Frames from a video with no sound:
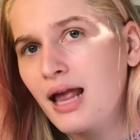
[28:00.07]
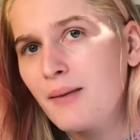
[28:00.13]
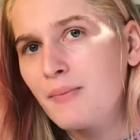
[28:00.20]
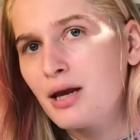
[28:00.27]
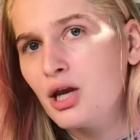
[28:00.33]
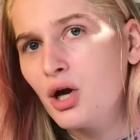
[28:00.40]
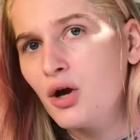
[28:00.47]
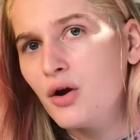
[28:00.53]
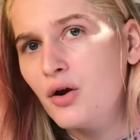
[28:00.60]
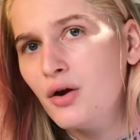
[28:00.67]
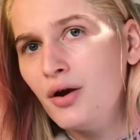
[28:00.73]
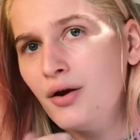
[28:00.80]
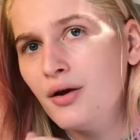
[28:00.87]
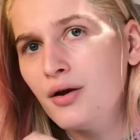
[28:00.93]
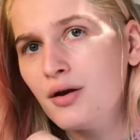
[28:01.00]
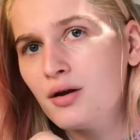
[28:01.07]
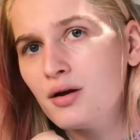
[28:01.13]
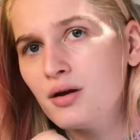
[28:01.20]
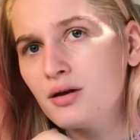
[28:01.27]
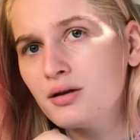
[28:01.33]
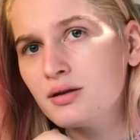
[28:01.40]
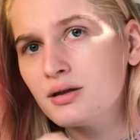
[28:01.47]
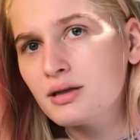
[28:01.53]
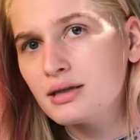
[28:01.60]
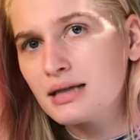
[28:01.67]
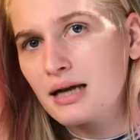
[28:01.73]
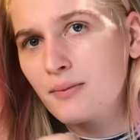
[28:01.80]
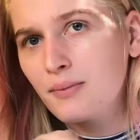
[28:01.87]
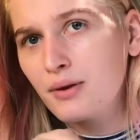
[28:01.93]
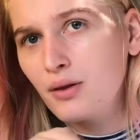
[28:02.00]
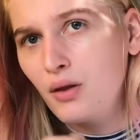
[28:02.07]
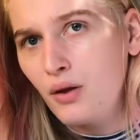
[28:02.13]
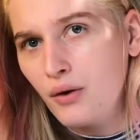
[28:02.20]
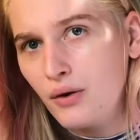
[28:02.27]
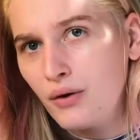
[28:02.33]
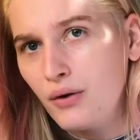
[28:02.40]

me know down below